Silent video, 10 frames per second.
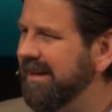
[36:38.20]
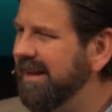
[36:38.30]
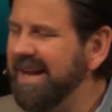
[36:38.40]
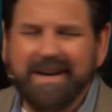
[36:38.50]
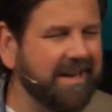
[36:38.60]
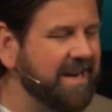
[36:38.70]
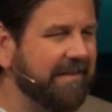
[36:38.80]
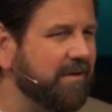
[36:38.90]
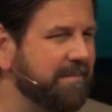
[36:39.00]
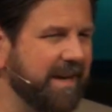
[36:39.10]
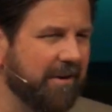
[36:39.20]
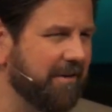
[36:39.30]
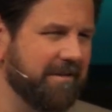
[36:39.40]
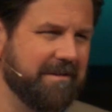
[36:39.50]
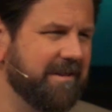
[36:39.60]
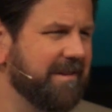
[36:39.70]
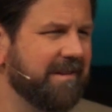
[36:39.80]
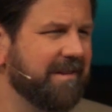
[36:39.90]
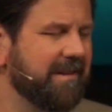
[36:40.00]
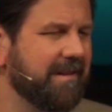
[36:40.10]
it can never be earned,
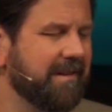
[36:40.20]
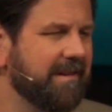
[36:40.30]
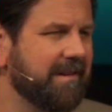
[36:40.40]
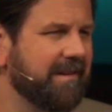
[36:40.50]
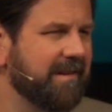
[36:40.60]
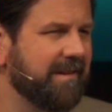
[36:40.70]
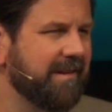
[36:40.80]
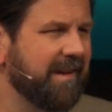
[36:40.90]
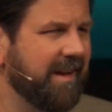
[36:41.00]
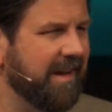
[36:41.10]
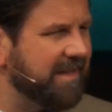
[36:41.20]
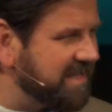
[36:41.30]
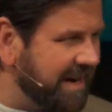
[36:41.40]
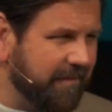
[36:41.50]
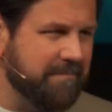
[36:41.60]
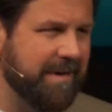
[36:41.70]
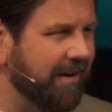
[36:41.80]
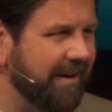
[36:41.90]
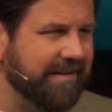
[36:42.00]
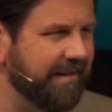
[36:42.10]
it is never
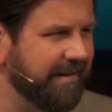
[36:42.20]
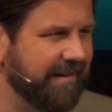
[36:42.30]
merited.